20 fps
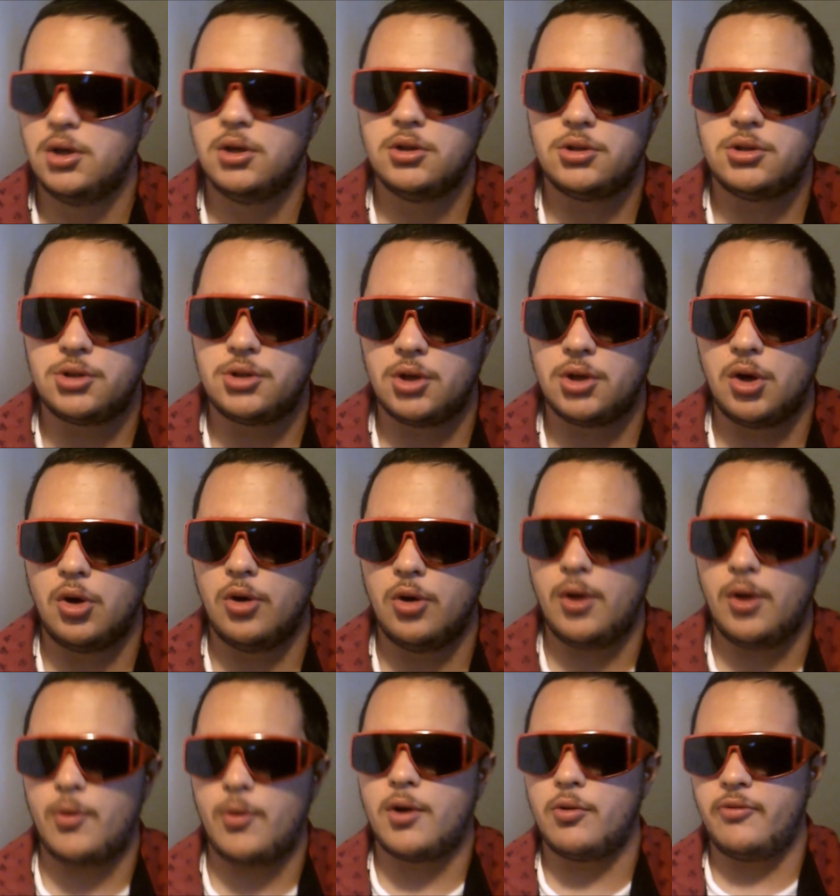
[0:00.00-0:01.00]
So, I
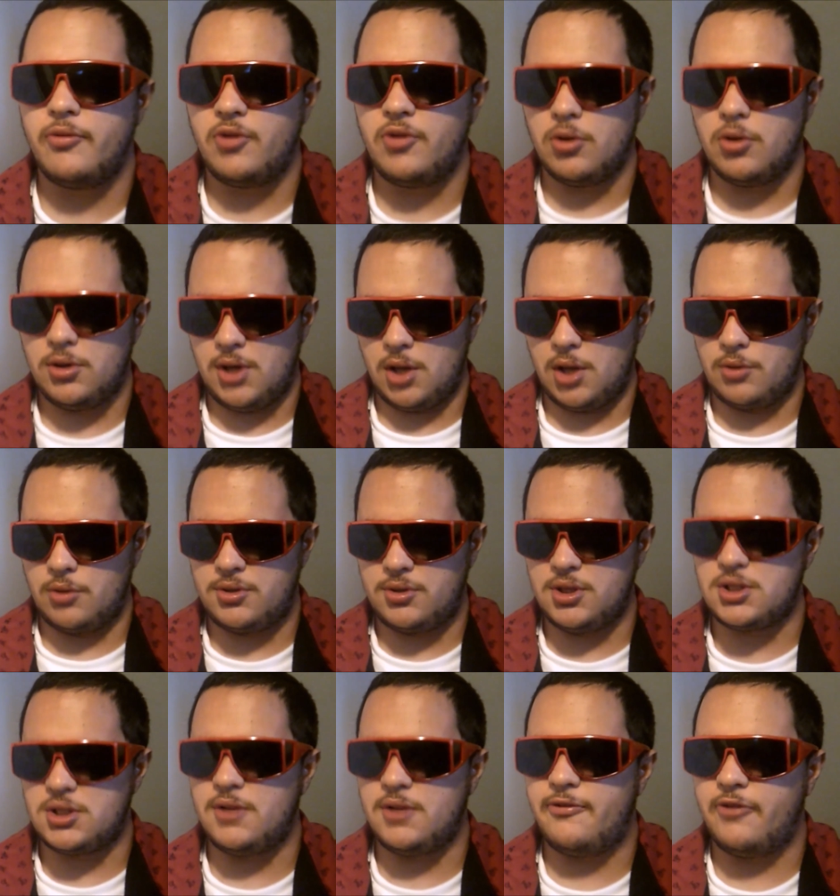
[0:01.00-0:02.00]
want to review another
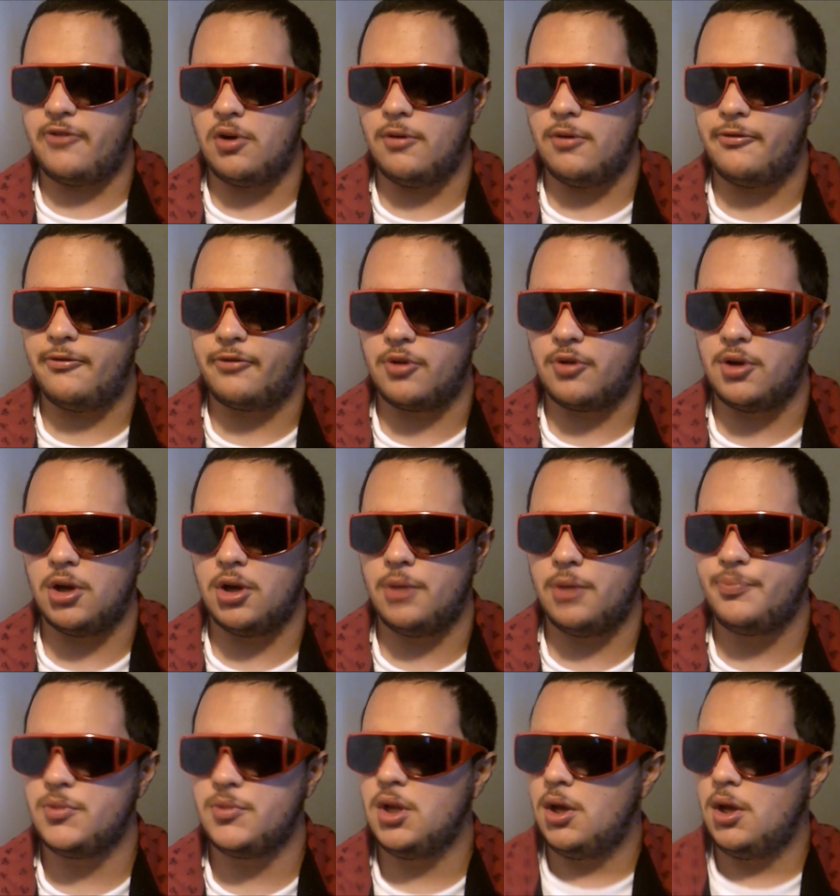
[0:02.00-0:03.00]
Disney film for you.
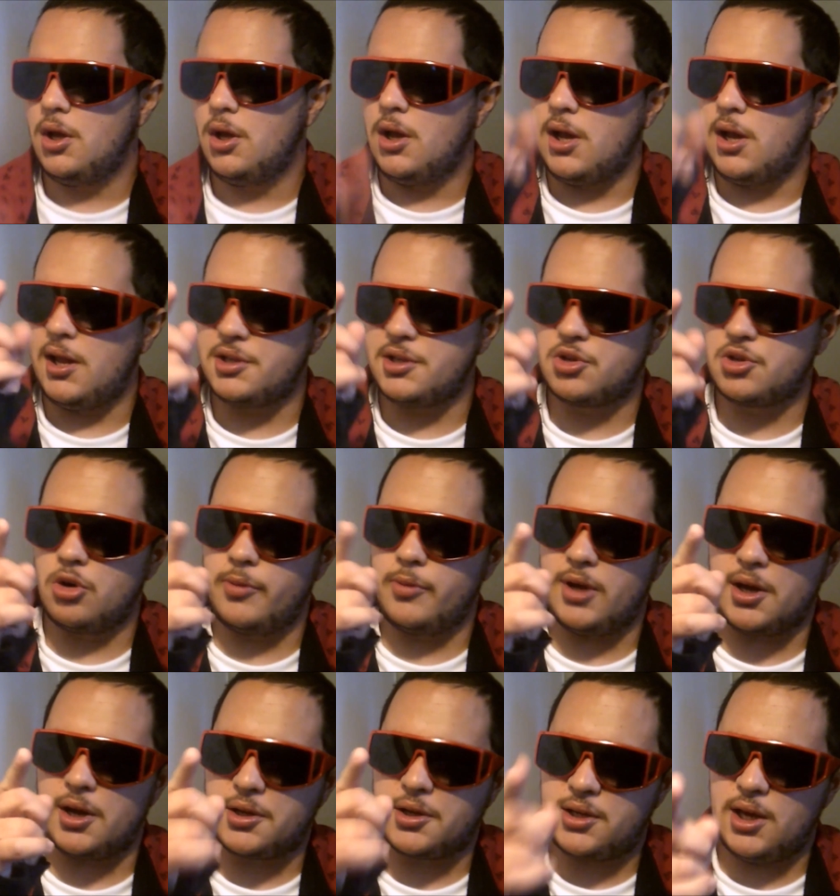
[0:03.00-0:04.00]
And it's going to be,
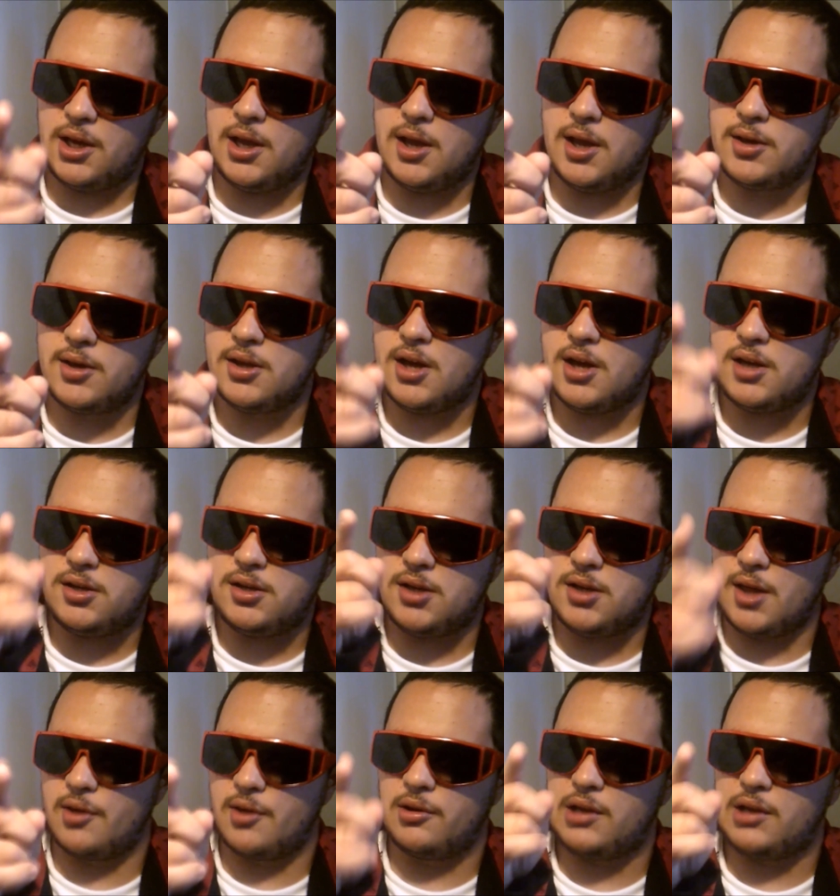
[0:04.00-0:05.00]
again,
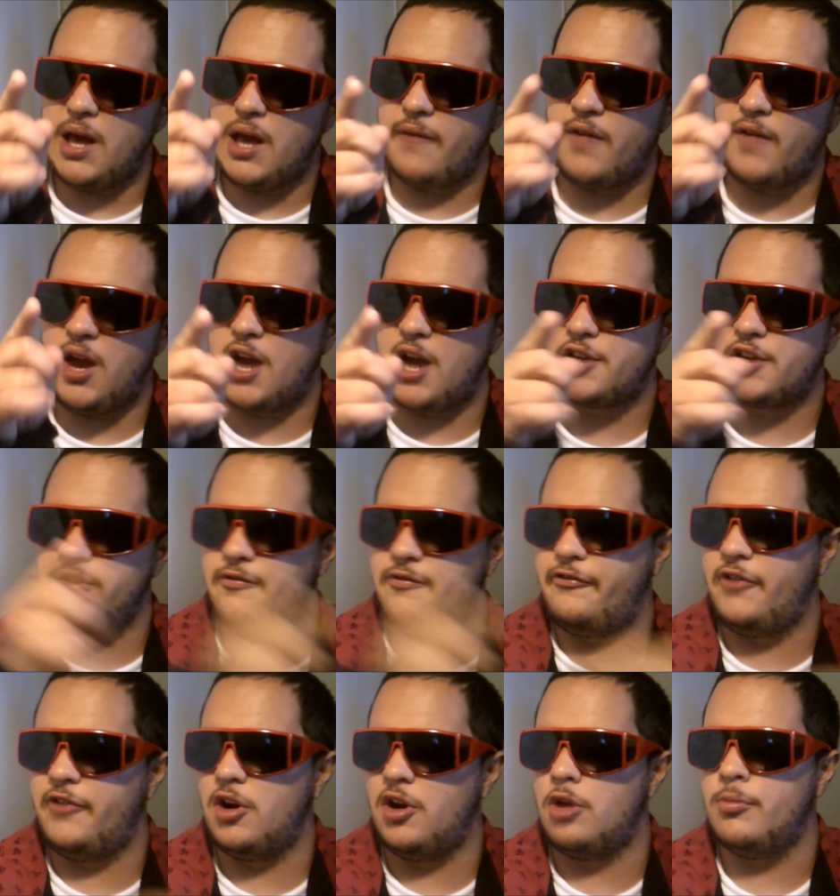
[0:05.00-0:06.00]
another live action
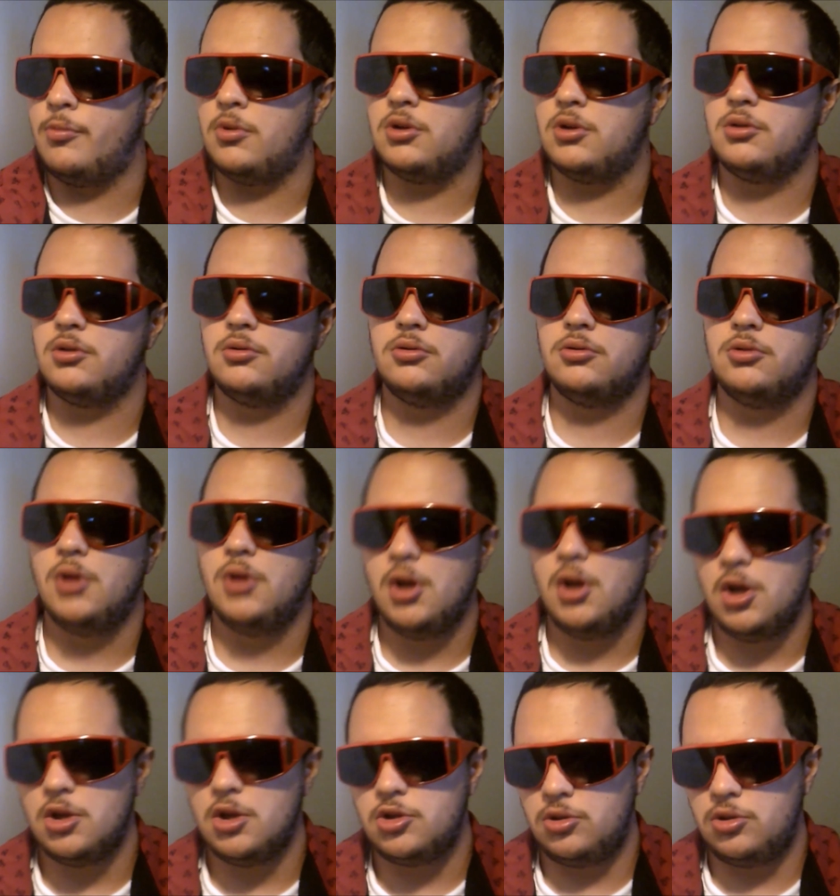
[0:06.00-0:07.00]
film.
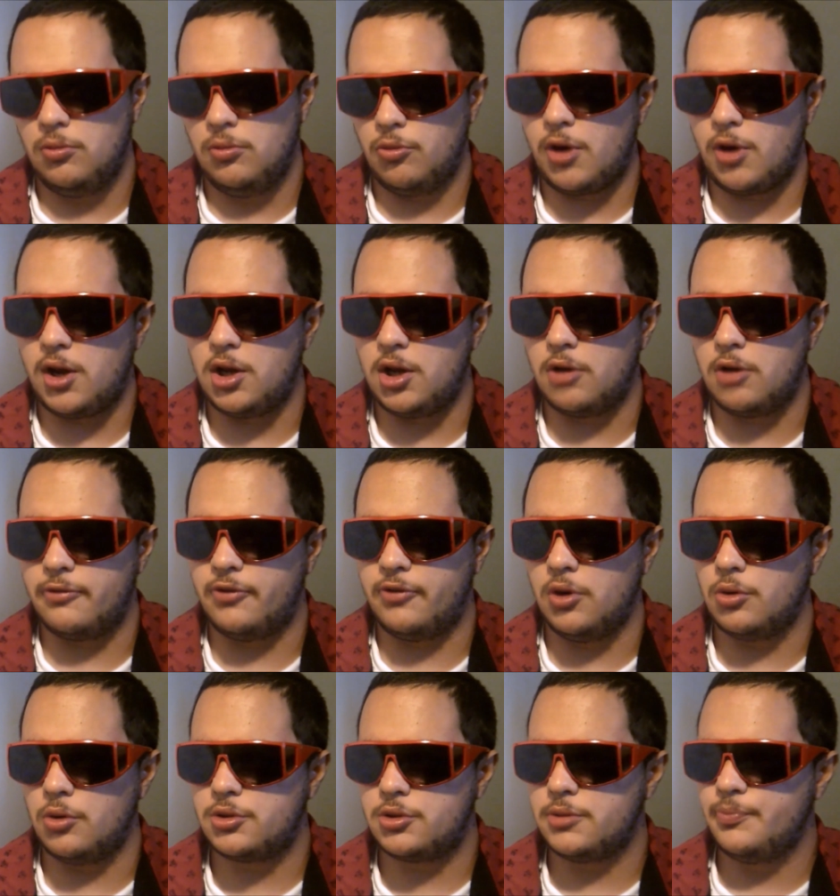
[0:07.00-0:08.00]
Right here,
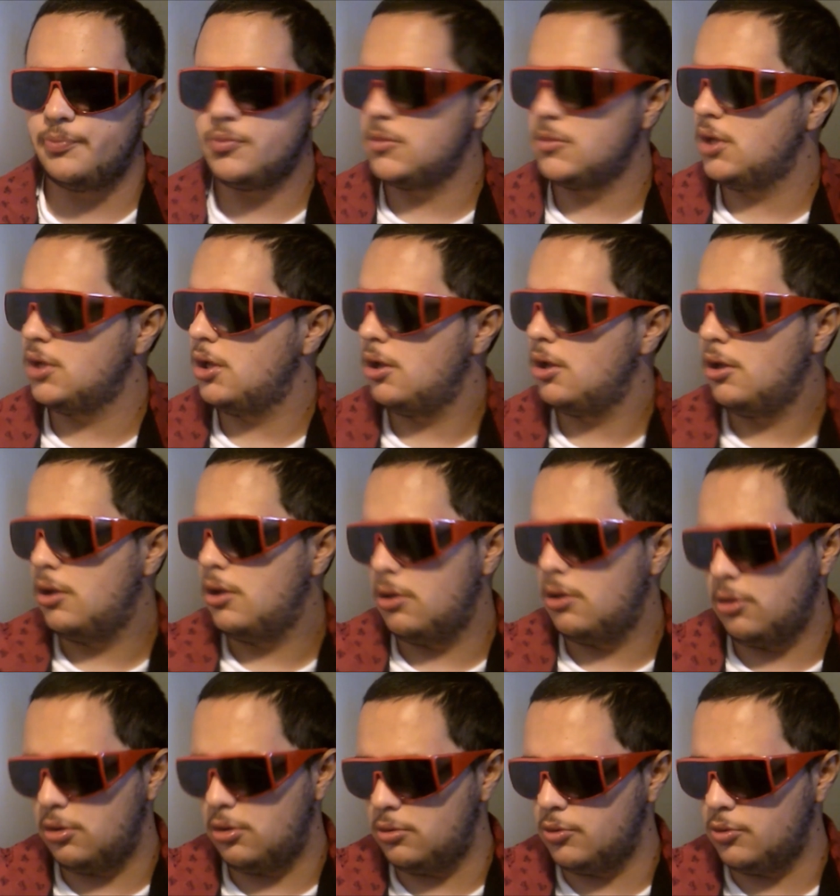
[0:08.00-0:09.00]
folks.
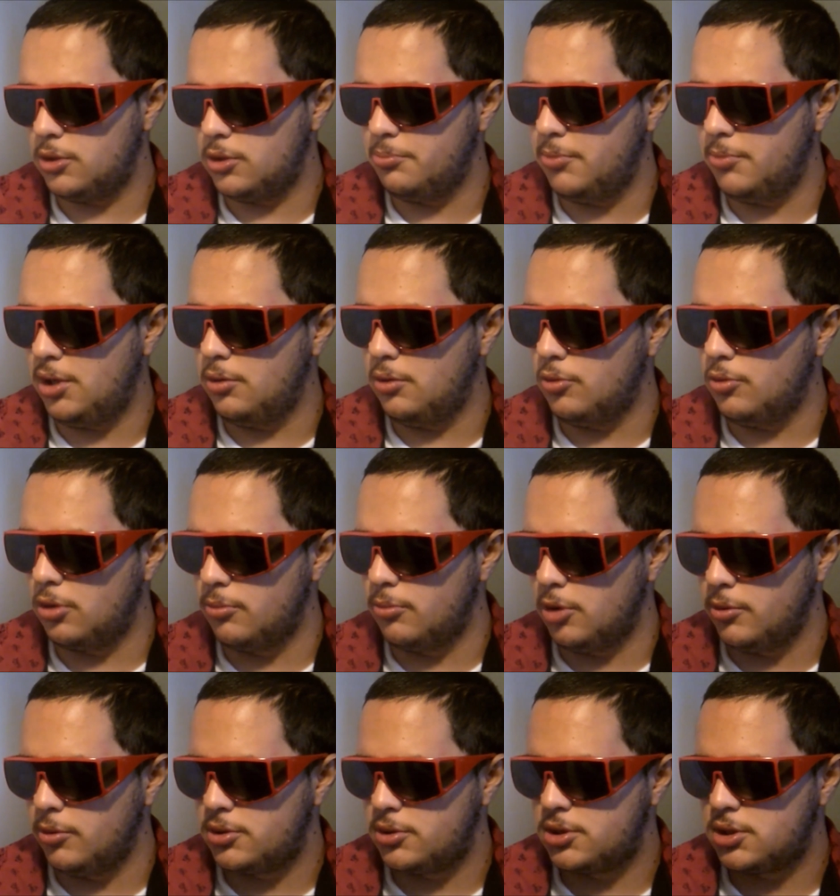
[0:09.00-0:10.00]
One
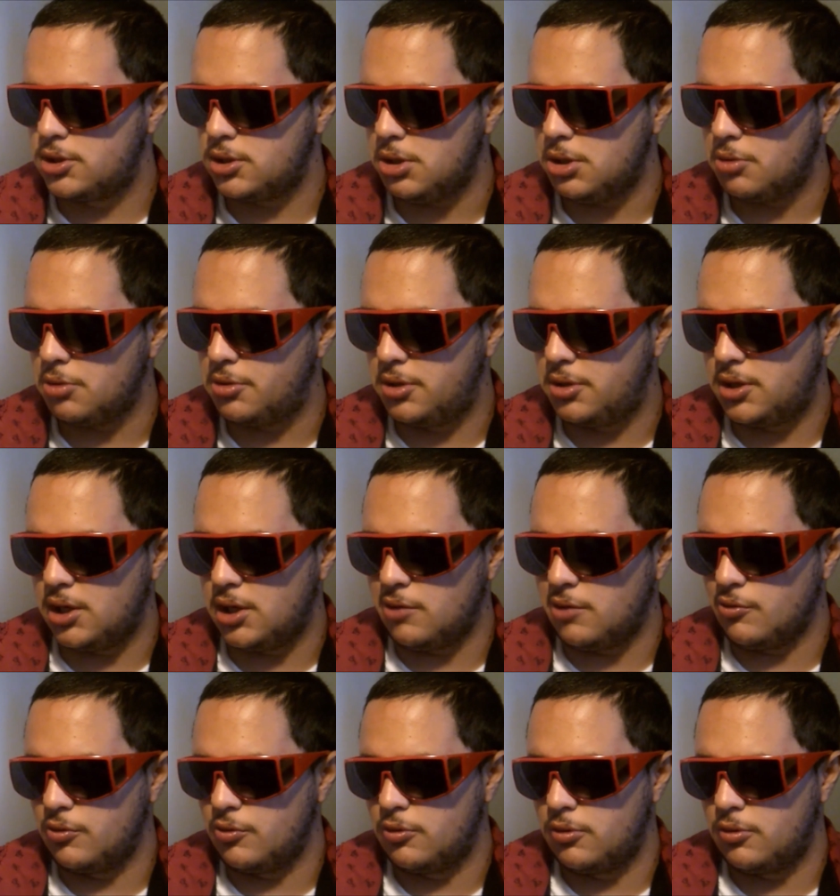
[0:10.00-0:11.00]
moment, I'll get it
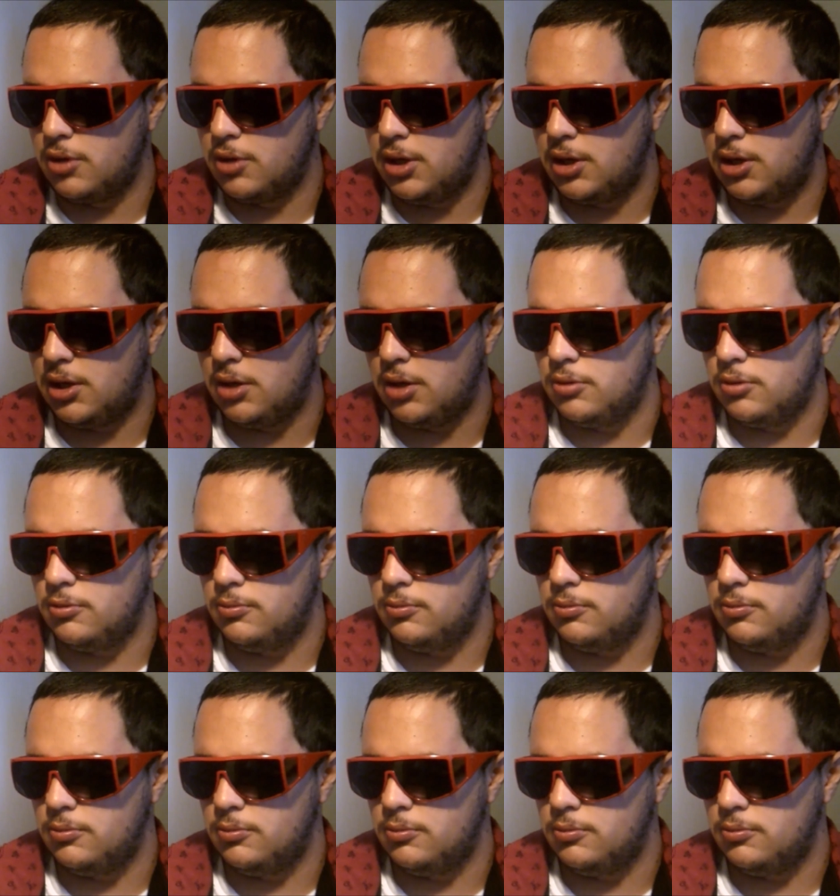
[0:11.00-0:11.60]
right out.